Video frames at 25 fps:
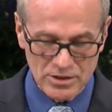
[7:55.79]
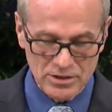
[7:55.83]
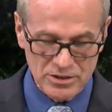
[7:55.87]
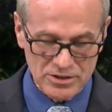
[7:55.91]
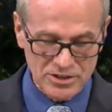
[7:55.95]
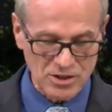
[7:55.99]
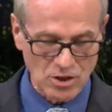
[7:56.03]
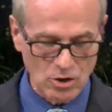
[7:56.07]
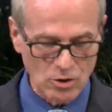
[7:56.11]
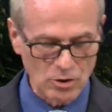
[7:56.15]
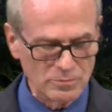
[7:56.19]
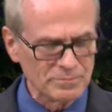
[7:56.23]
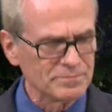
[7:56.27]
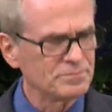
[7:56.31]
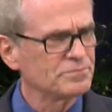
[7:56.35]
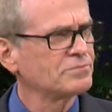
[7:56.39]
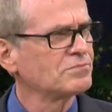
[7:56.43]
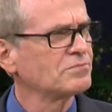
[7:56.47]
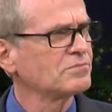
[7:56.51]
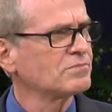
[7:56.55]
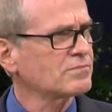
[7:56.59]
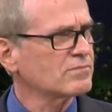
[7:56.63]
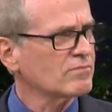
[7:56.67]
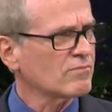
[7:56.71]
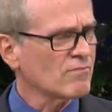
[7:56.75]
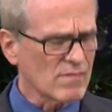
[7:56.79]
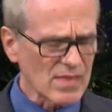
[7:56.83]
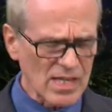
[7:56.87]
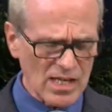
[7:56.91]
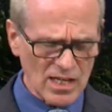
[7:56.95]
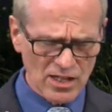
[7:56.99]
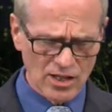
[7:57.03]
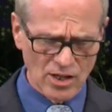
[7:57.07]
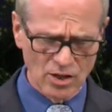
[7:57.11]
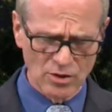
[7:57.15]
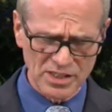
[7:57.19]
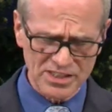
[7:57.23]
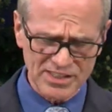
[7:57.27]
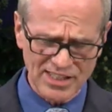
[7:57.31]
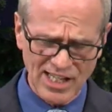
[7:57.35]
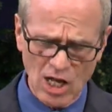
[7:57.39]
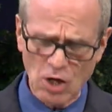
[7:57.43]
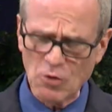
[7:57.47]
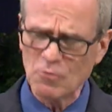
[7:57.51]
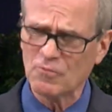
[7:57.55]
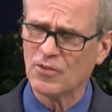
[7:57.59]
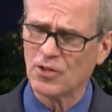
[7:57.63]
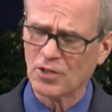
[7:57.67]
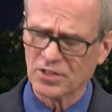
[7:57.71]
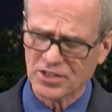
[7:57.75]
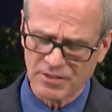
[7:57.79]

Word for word: So, you know, it's helpful